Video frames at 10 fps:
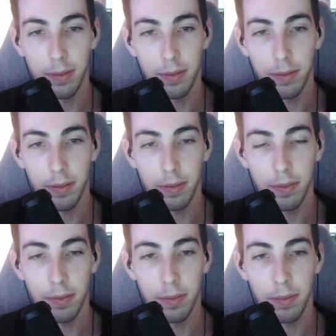
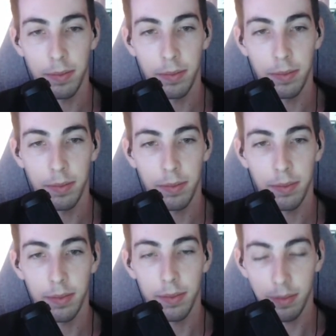
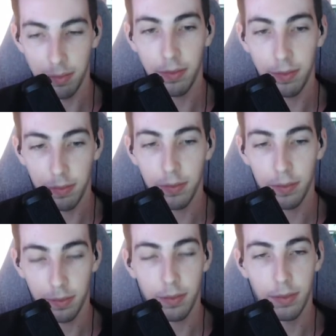
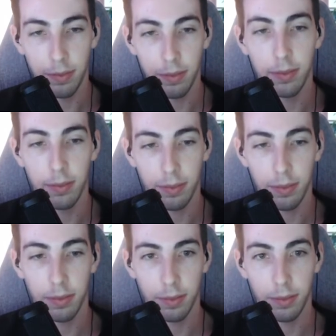
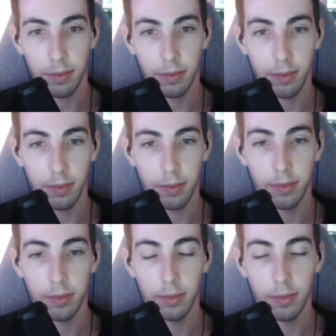
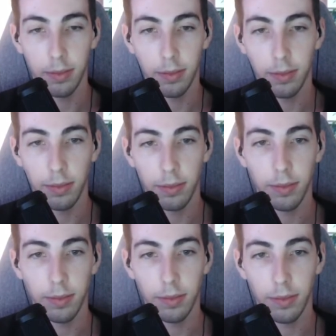
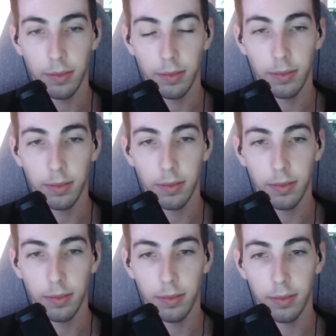
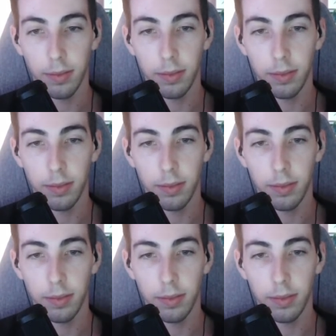The person shown says nothing.